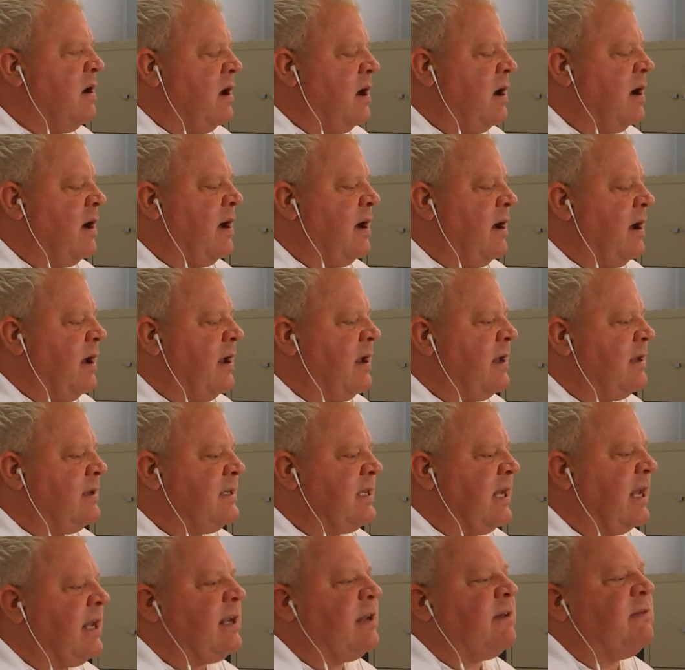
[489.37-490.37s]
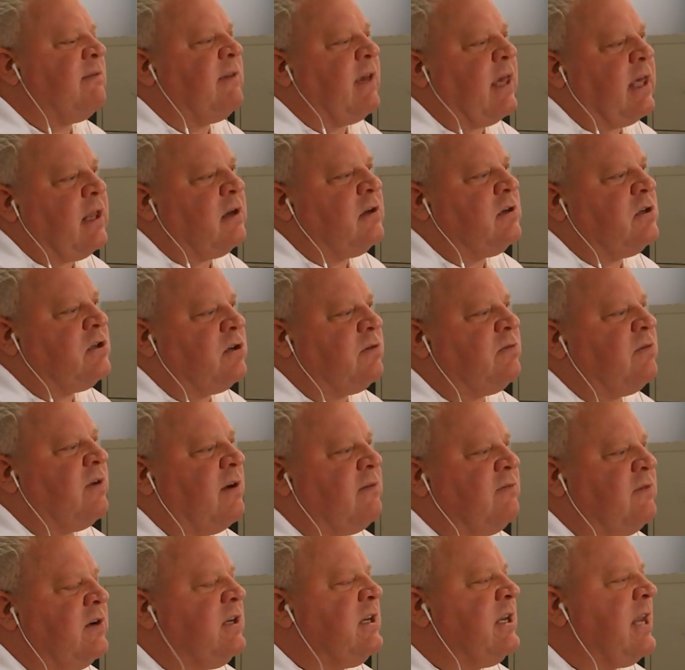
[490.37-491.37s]
and take advantage of
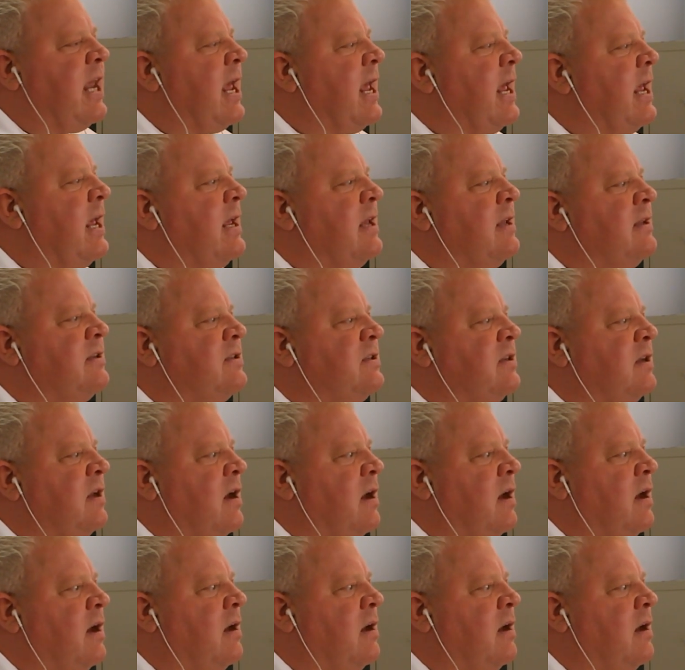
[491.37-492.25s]
every day's